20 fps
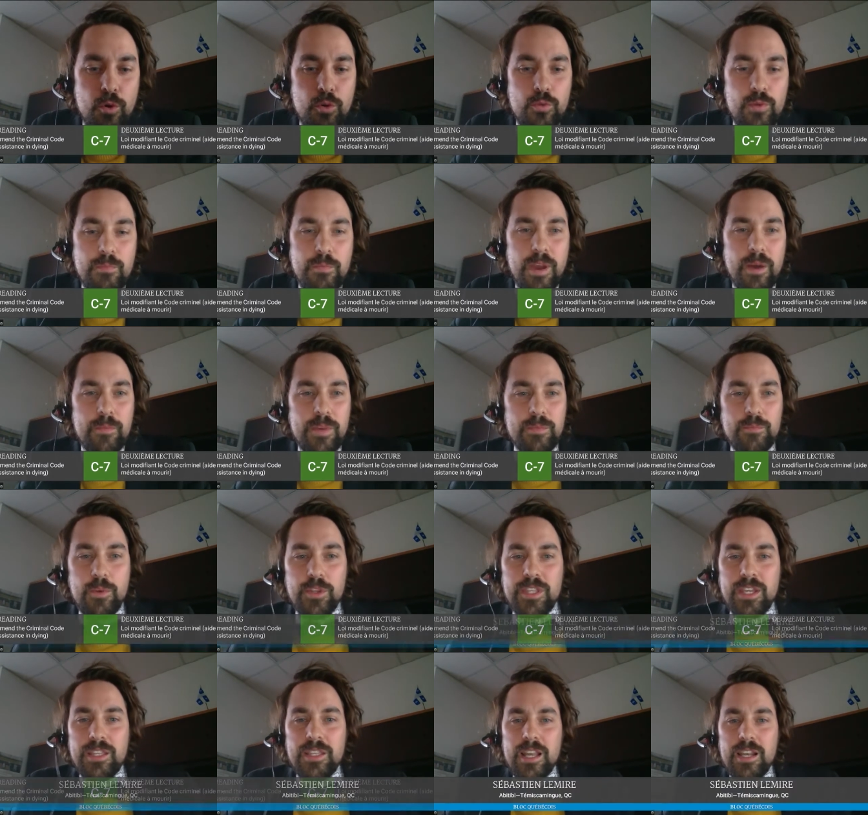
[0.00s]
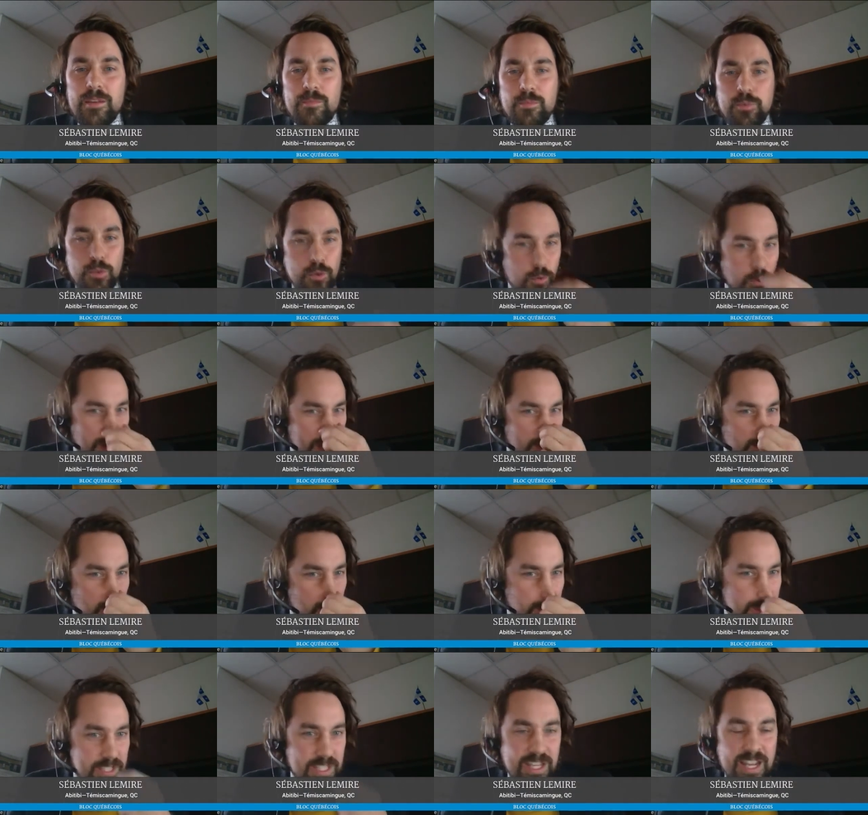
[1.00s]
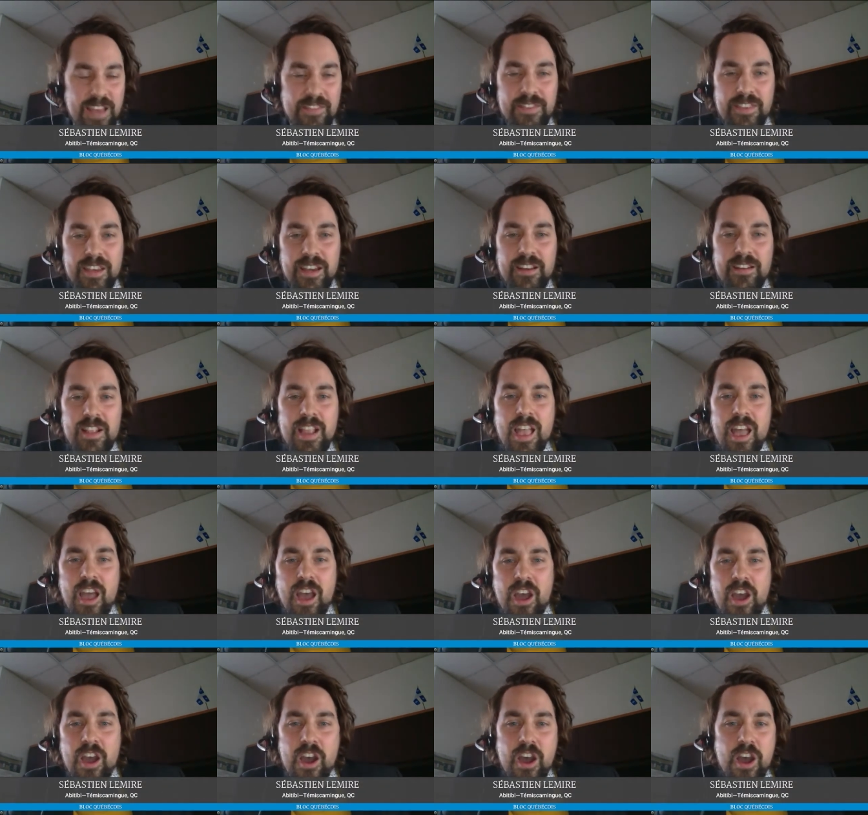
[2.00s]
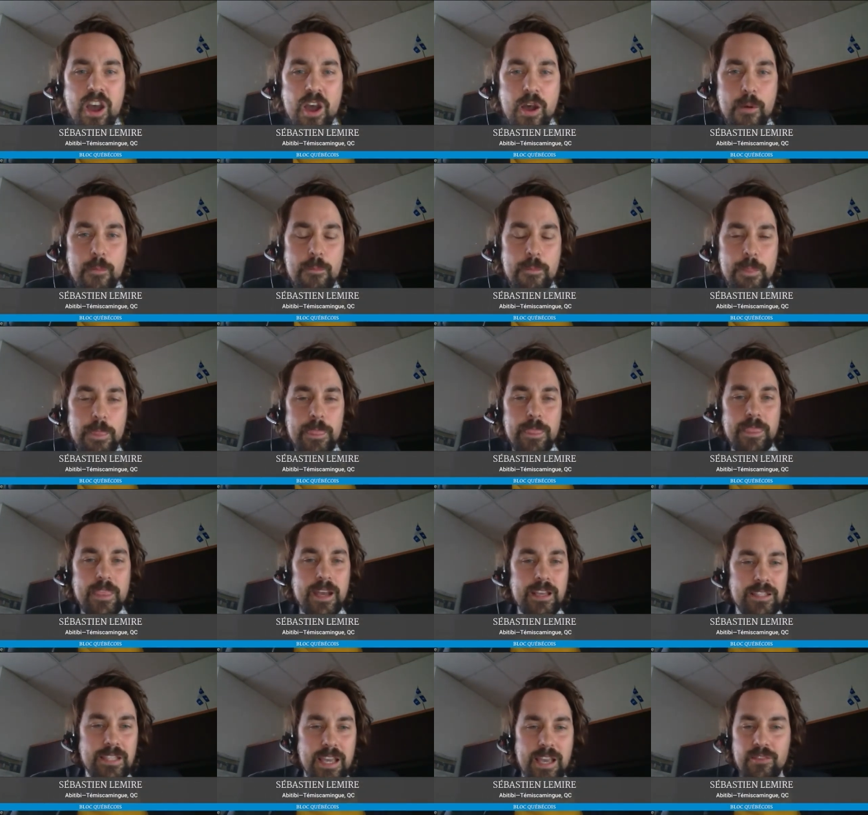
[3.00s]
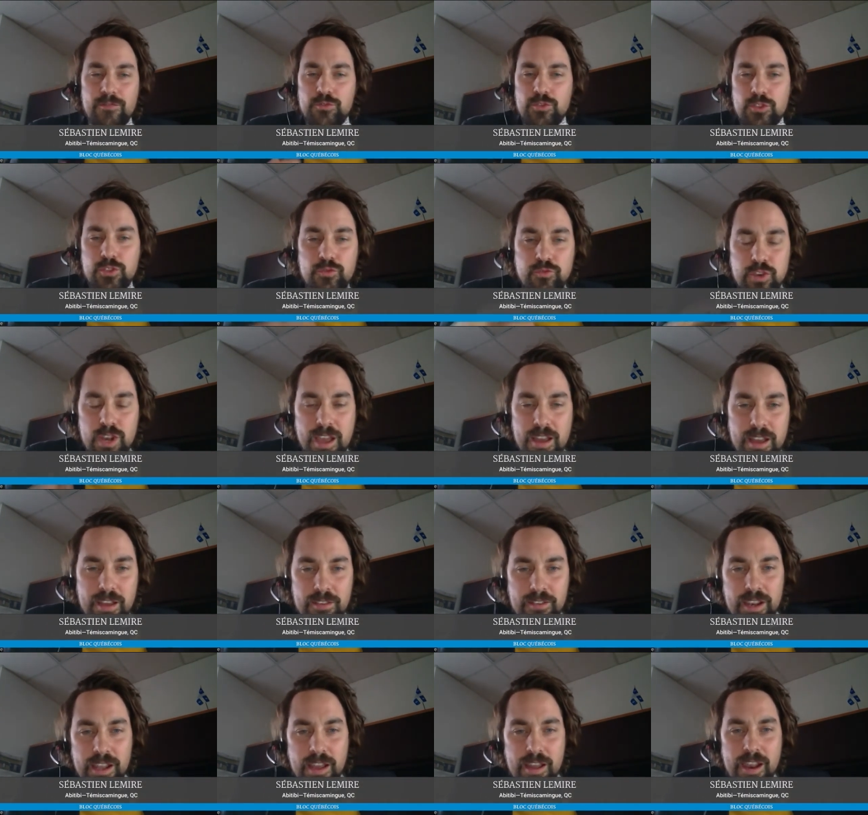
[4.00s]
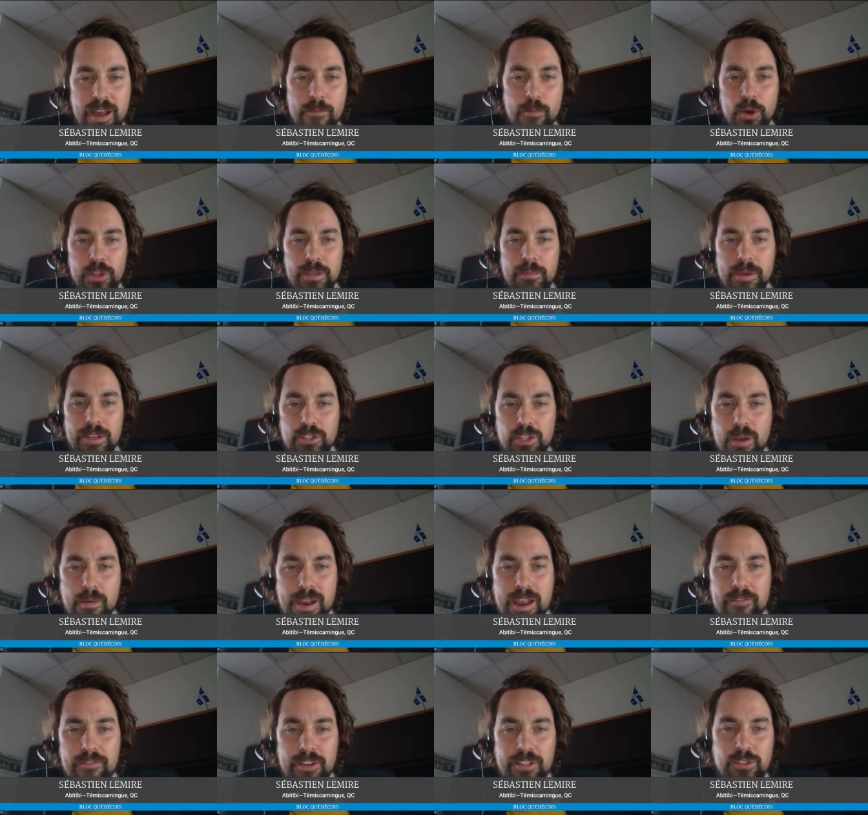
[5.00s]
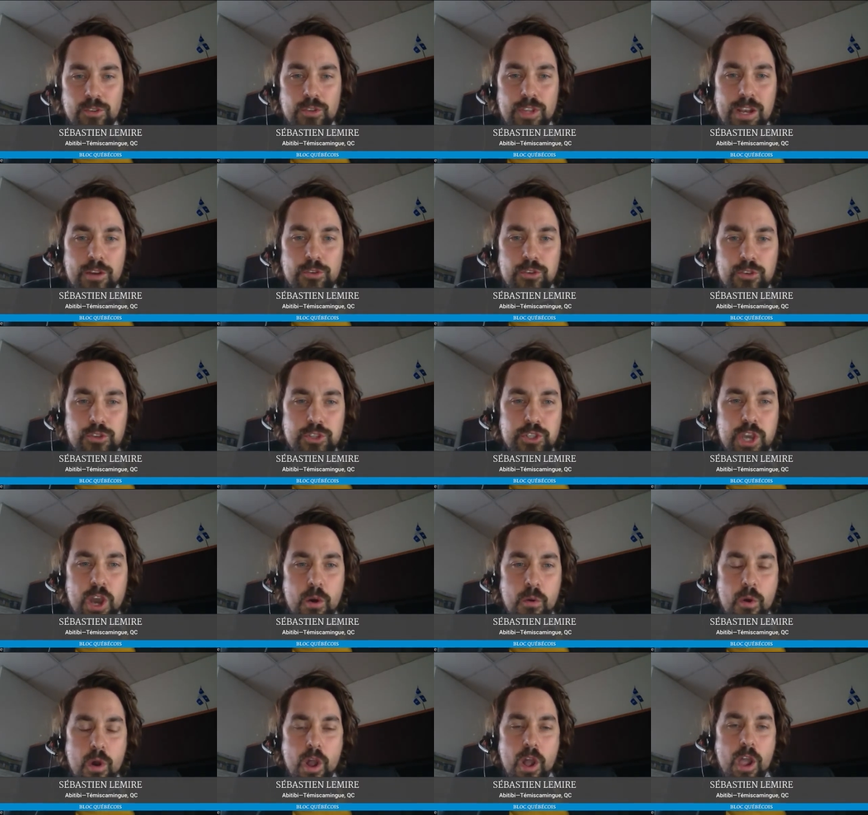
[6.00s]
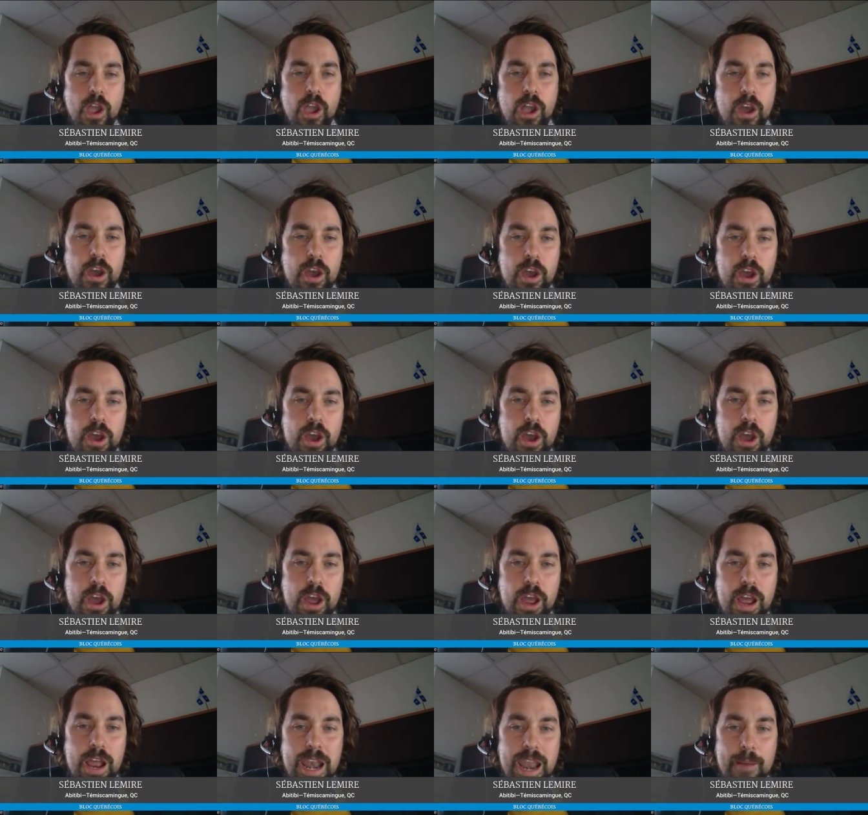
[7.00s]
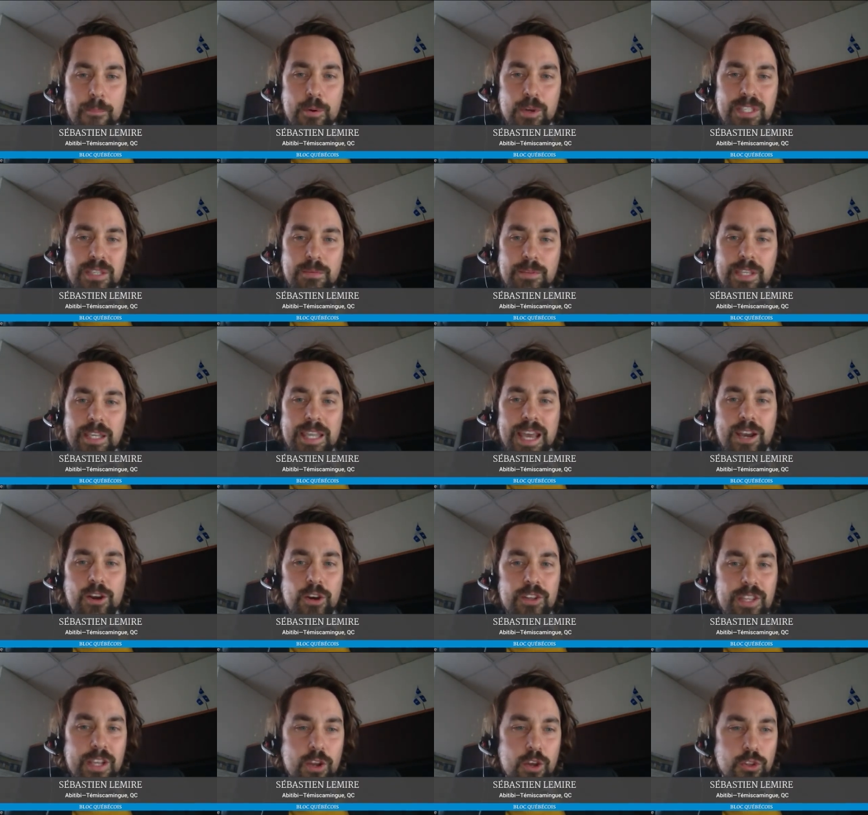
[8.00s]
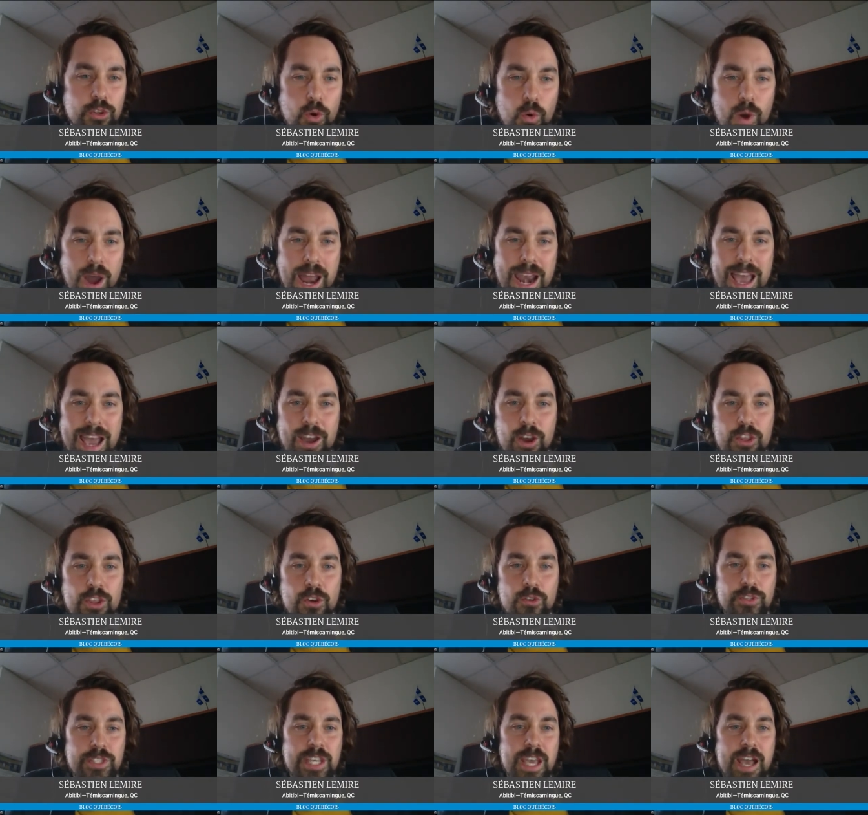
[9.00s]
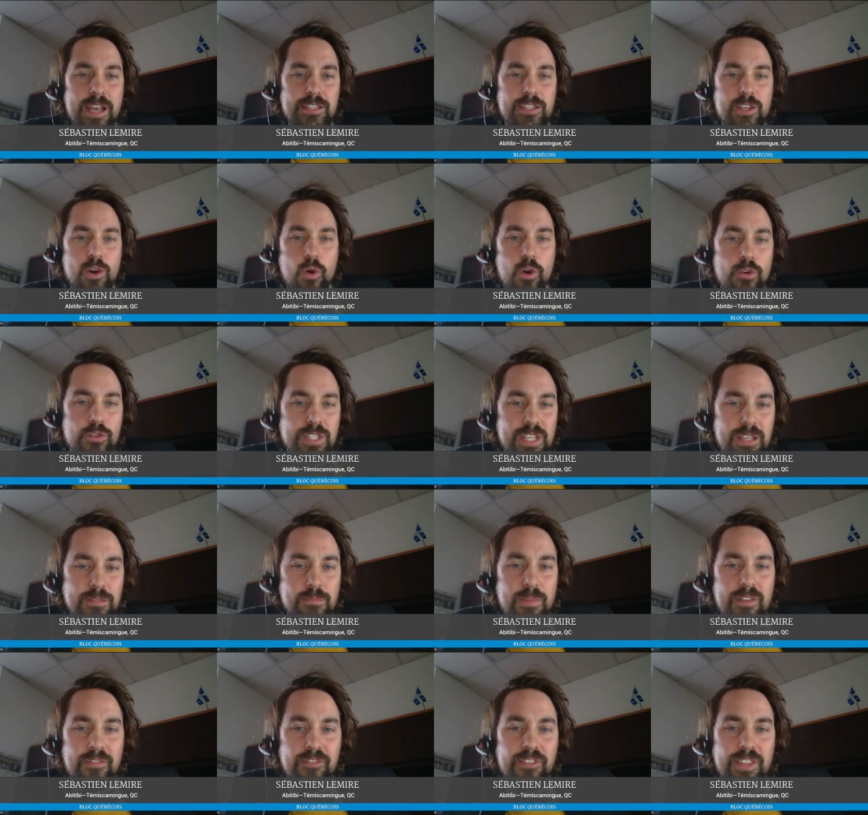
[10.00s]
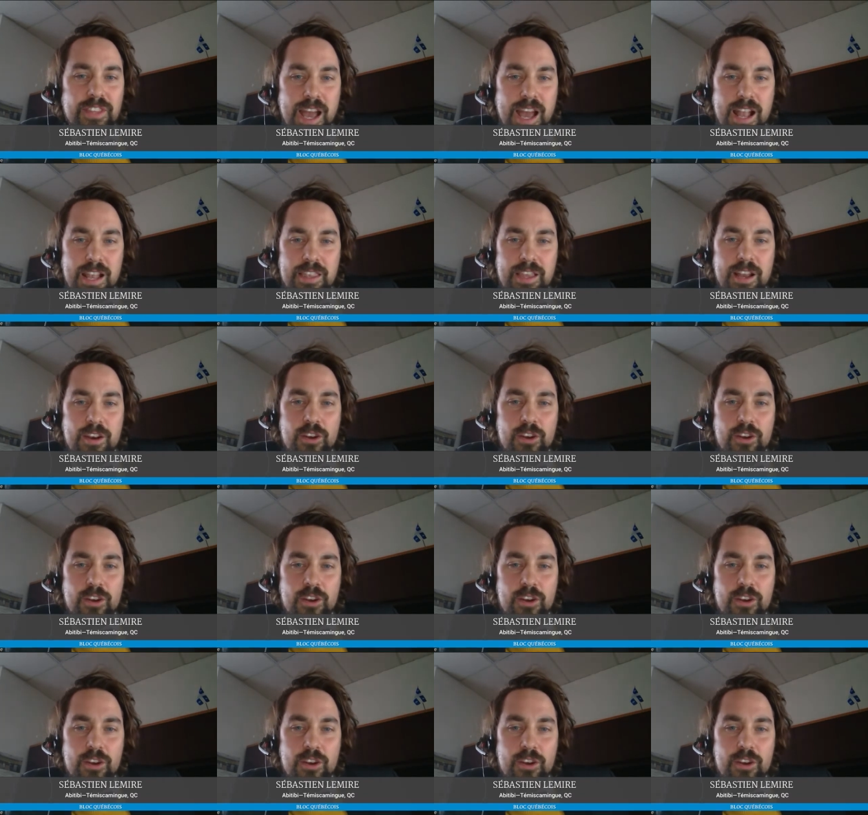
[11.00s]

on the industry committee, but also on this issue. I'd like to give him the opportunity to uh, speak more to this issue at the end of his speech. He said